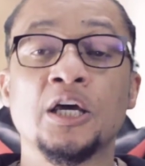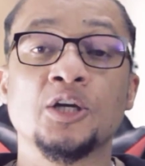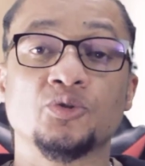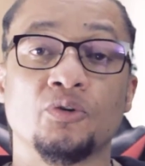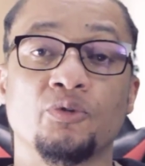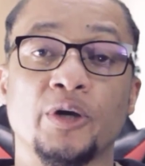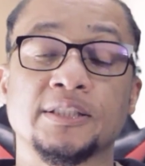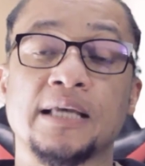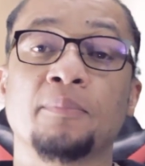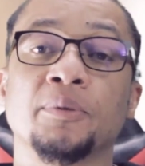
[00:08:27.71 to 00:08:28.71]
So for
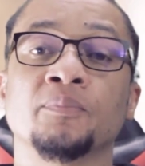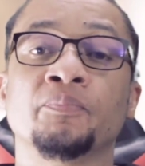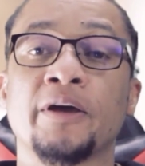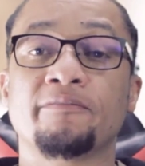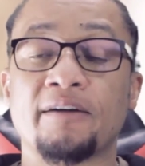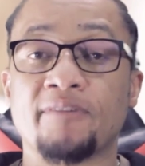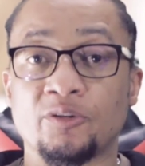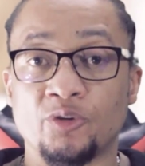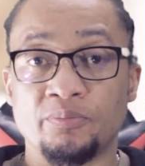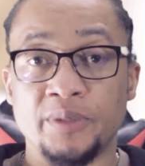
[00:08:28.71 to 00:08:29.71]
example,
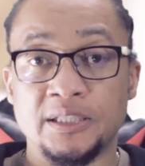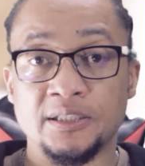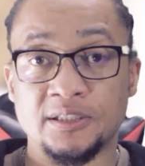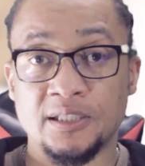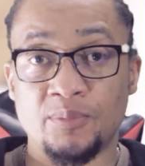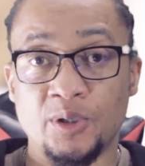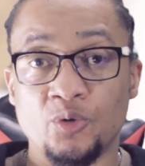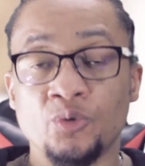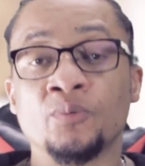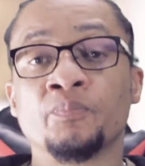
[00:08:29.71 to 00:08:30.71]
500 meters
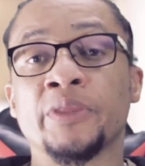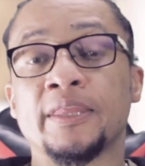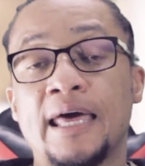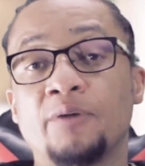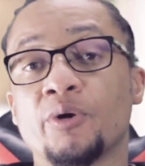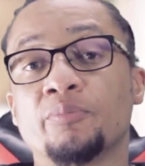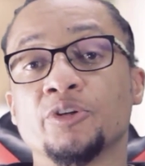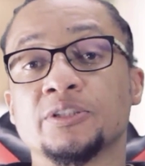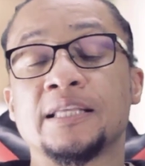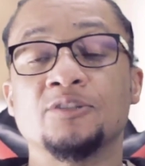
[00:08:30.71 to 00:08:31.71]
CPU, that
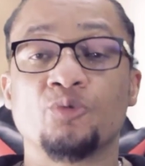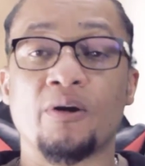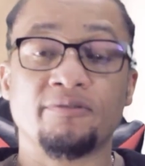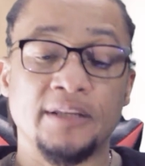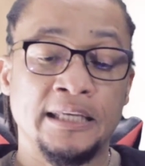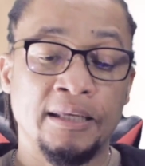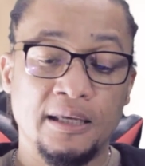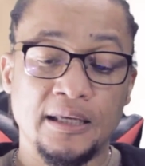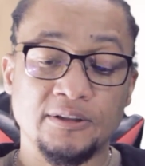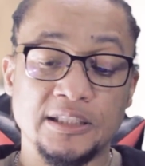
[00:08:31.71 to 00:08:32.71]
represents roughly
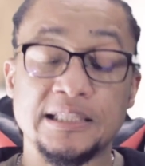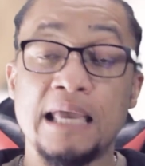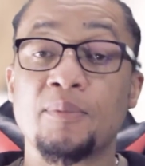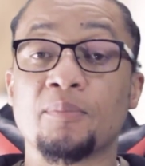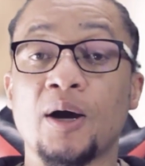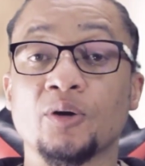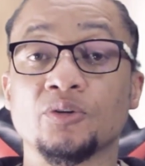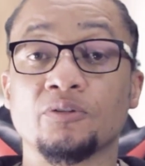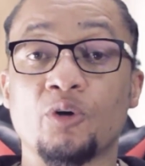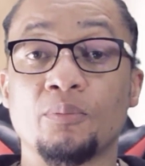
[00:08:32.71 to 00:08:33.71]
the same
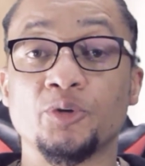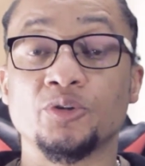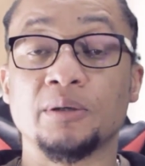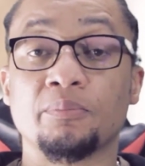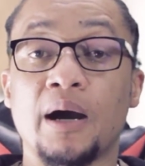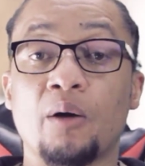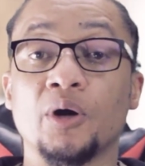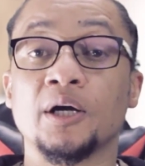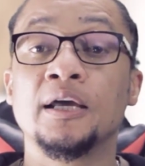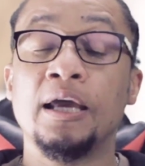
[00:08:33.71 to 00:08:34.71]
amount of computing
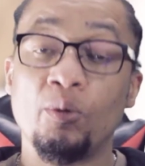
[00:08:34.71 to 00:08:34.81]
power